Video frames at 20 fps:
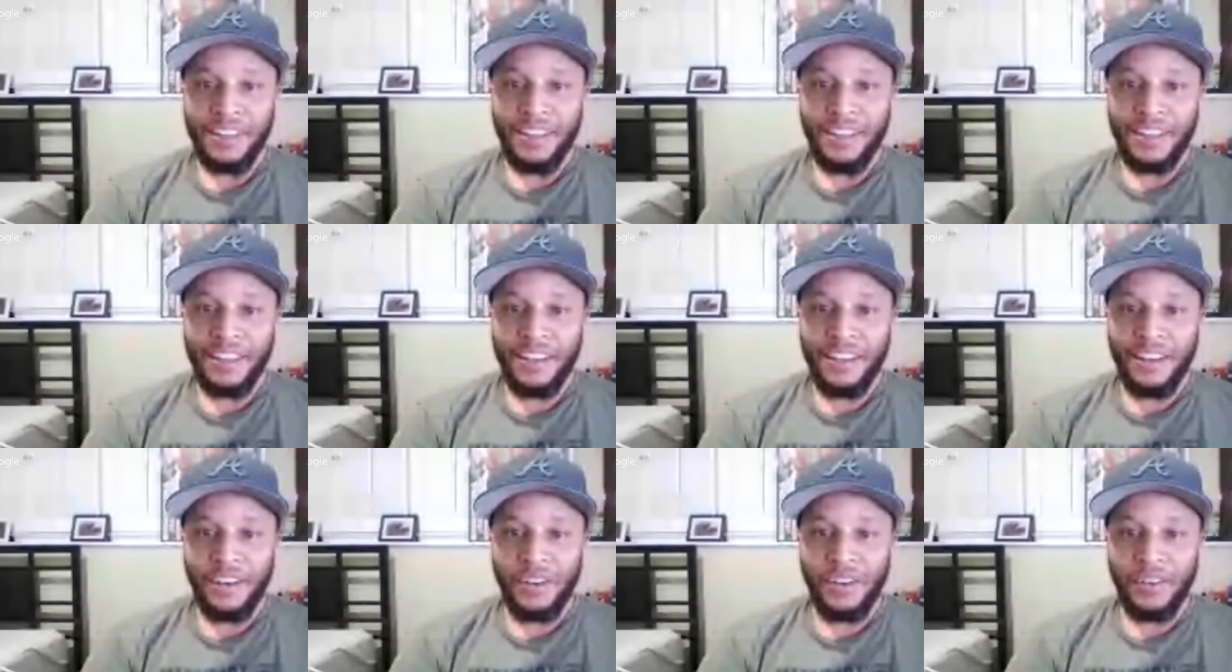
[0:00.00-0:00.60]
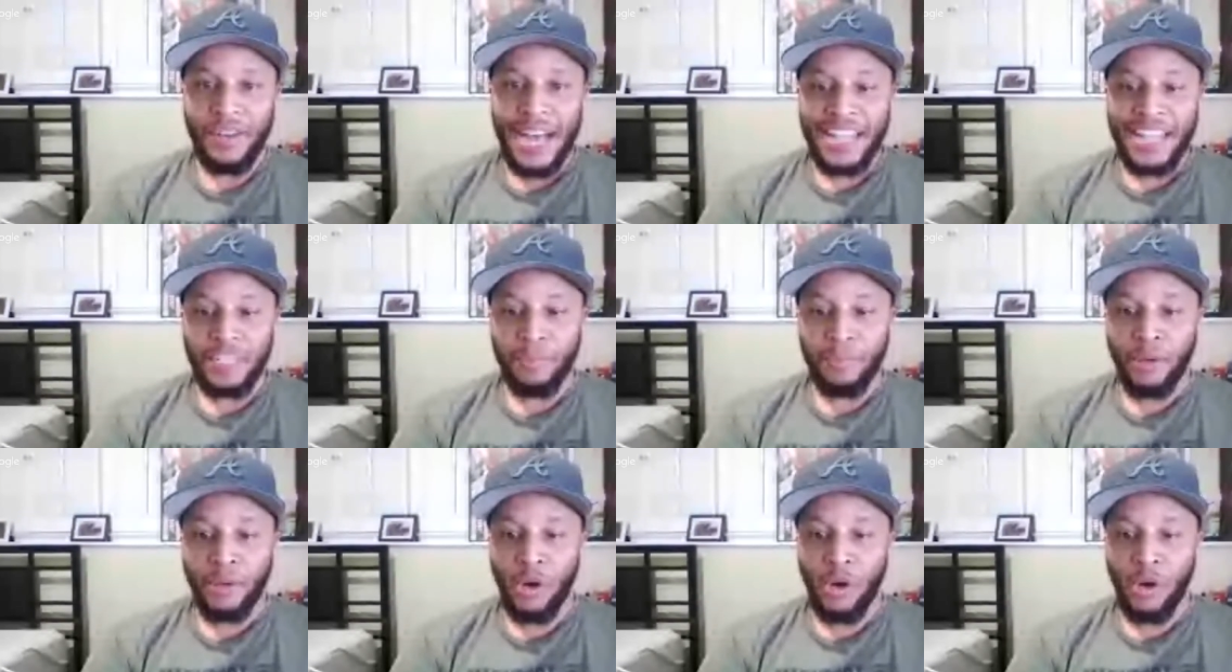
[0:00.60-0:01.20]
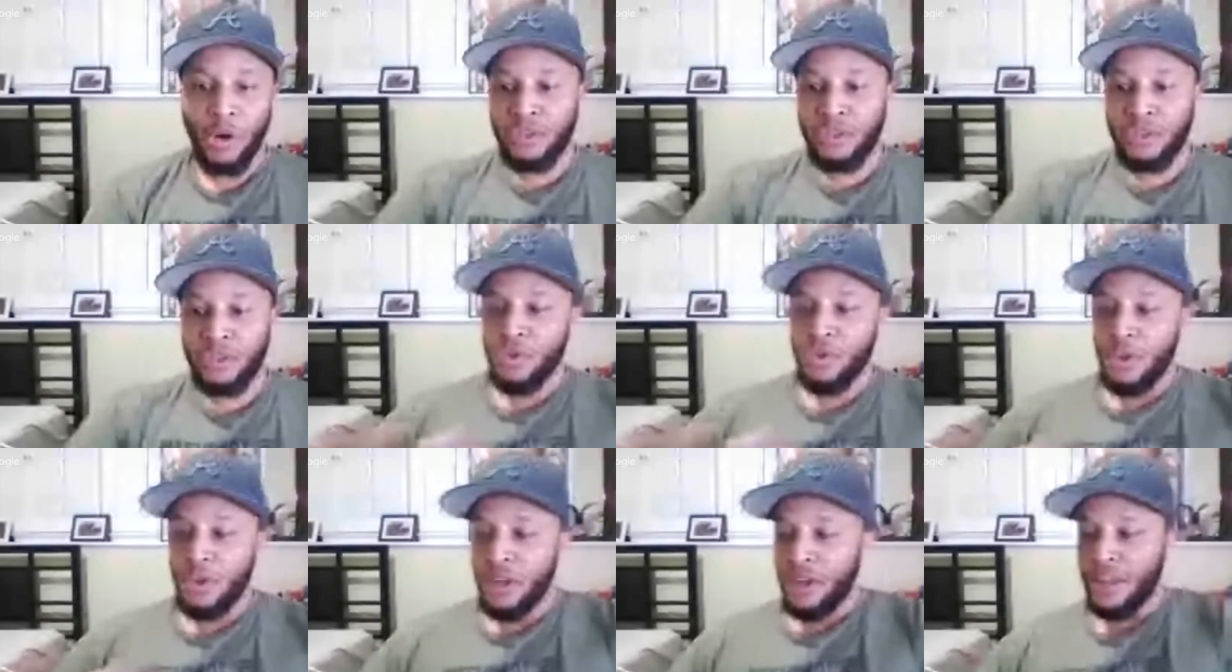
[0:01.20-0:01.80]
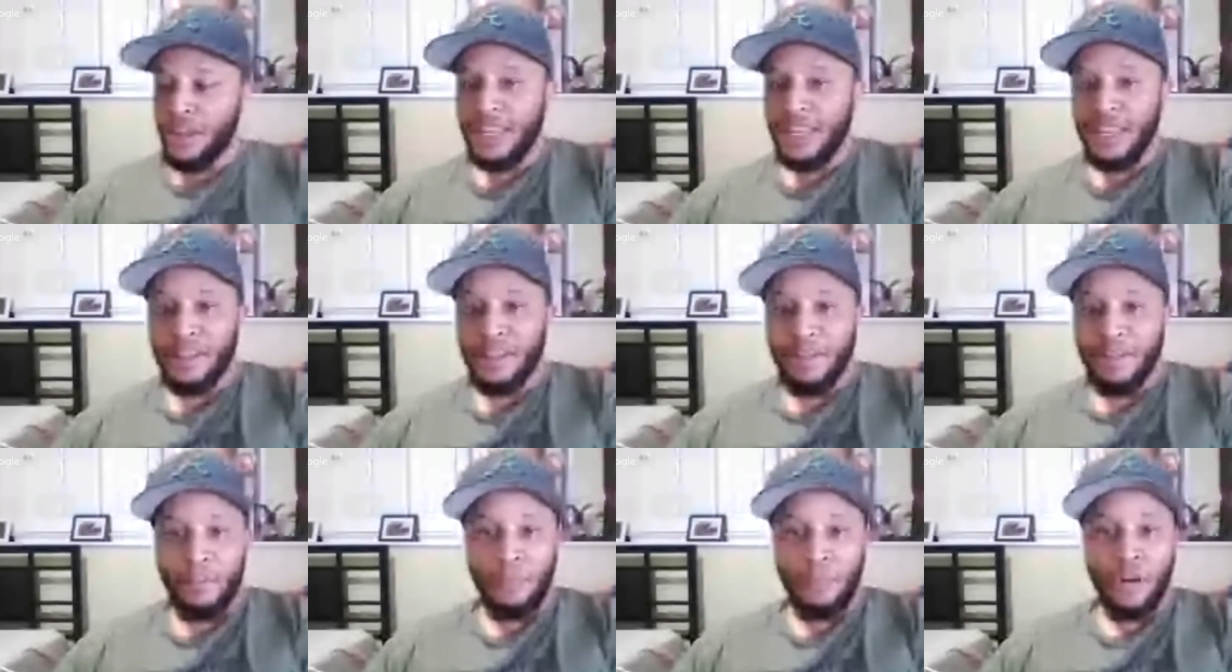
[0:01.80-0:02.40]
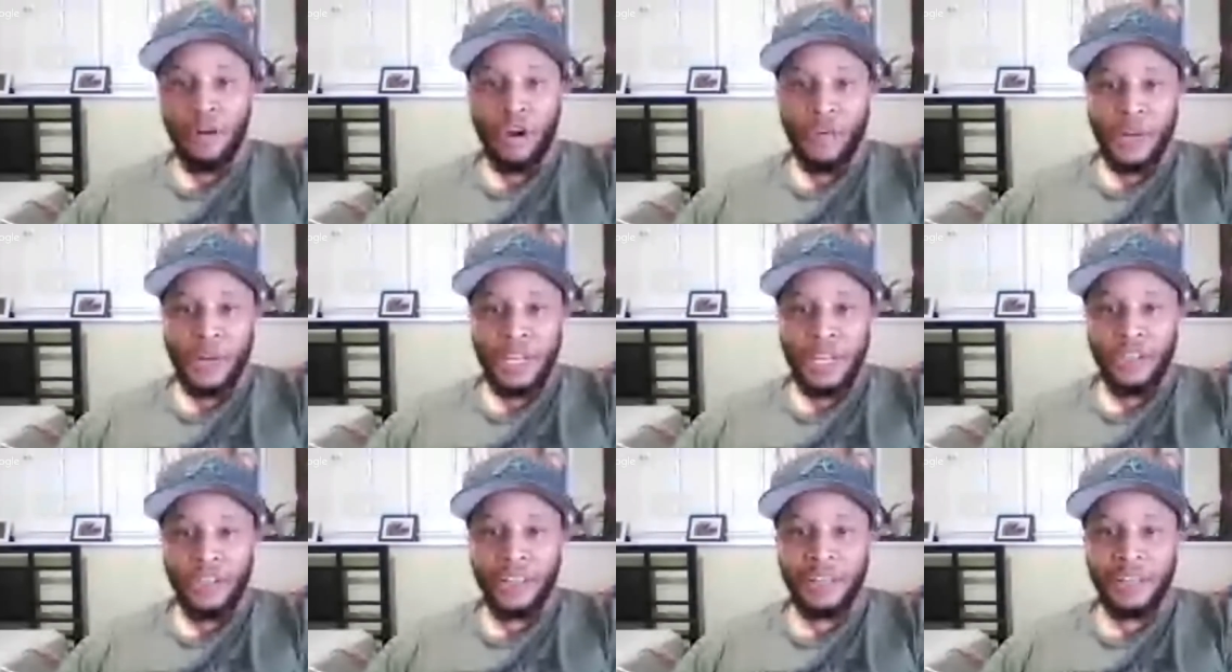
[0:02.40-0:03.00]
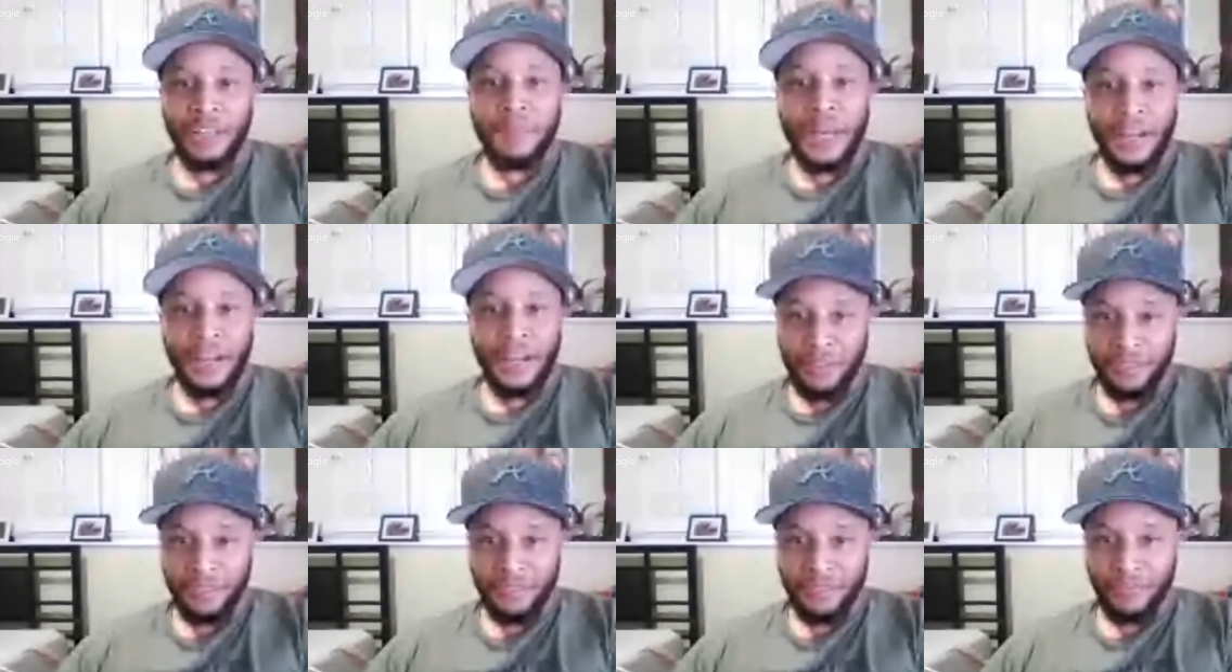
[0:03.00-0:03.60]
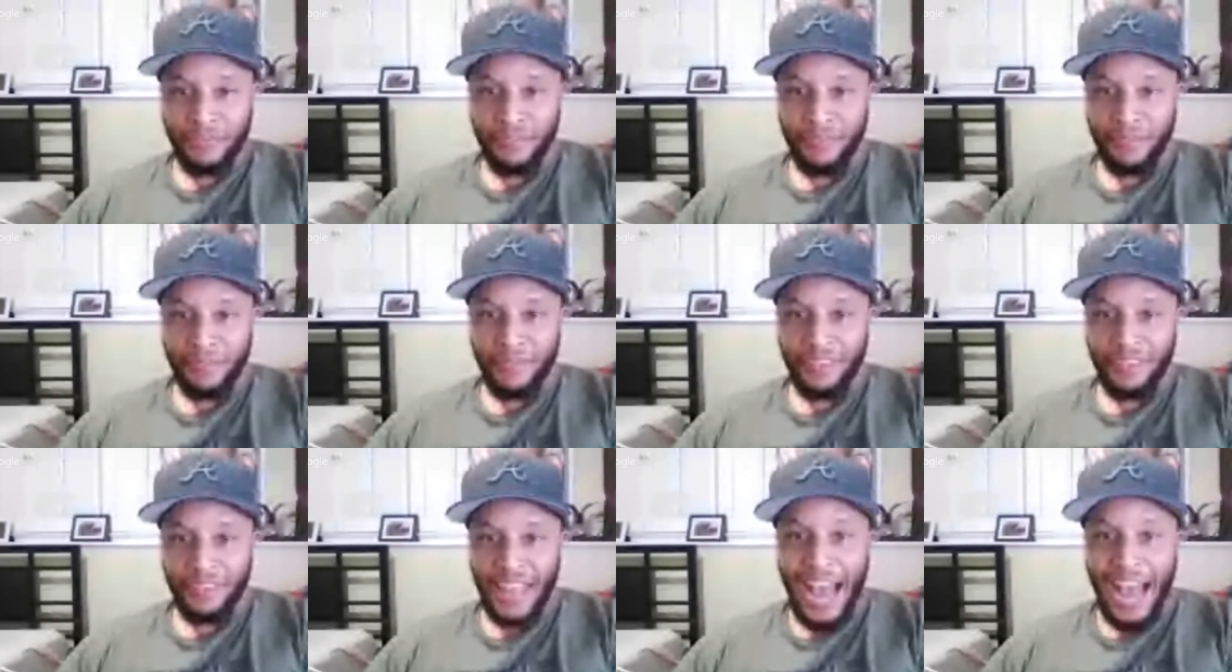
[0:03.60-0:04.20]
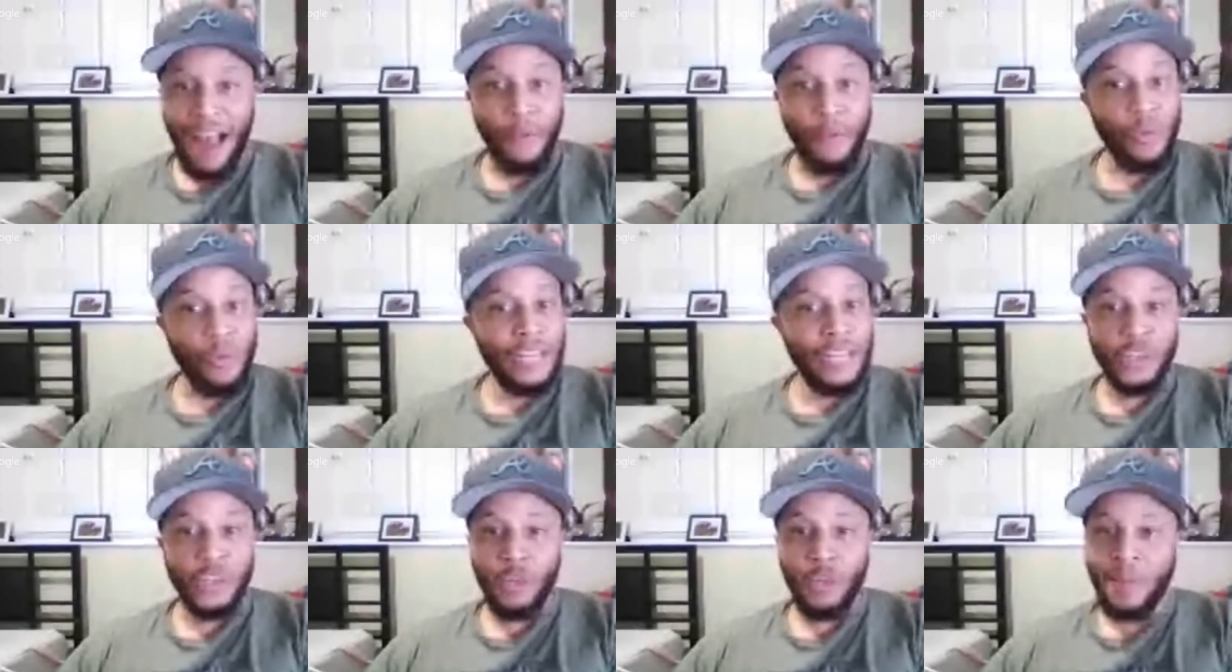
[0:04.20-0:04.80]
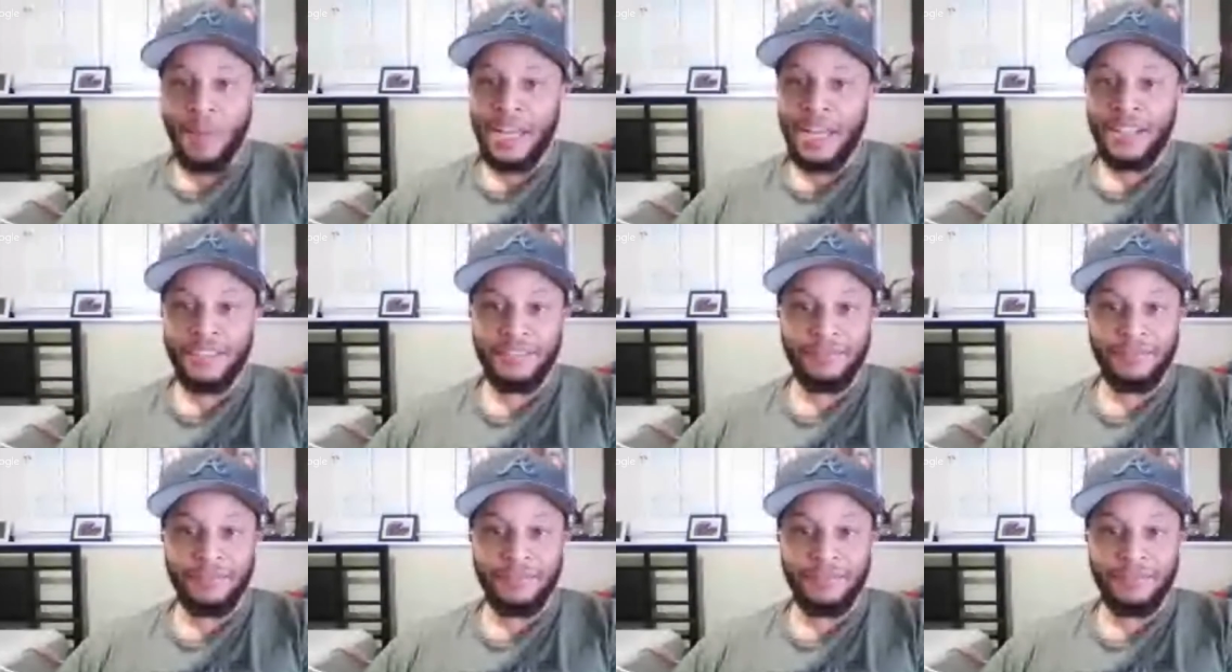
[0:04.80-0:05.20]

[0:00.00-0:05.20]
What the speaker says: you know, as opposed to Murray looking better. I really do, man.